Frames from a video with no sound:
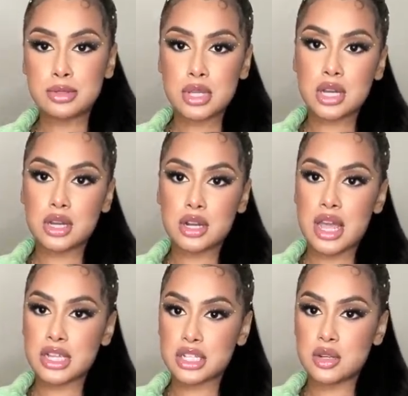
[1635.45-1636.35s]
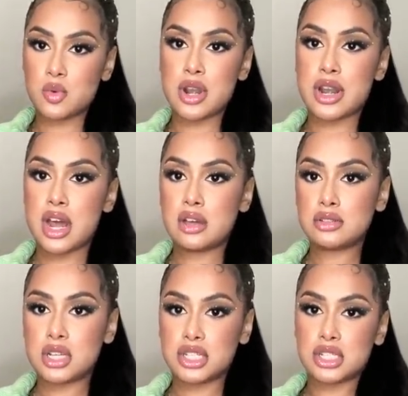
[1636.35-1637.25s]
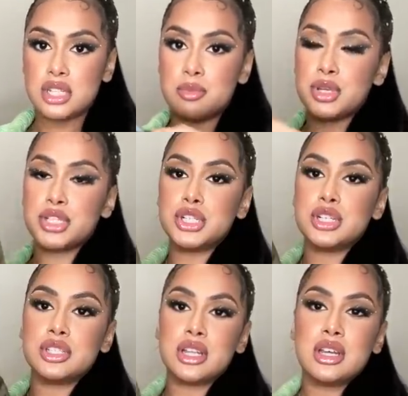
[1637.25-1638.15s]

so I couldn't actually wear it out, so I just did pictures.